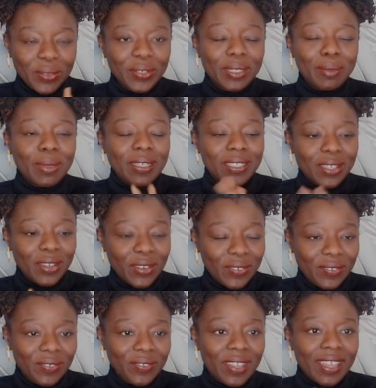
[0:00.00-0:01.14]
good in
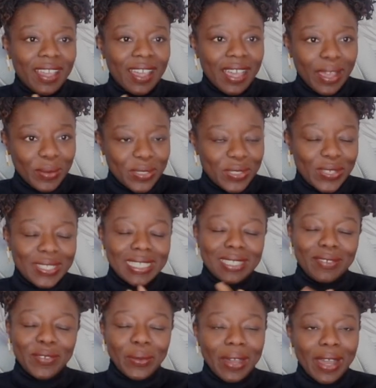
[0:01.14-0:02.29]
myself. I was starting to
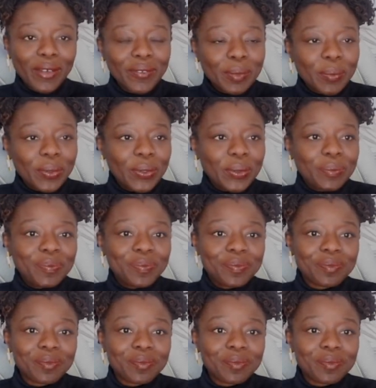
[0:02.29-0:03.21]
feel comfortable.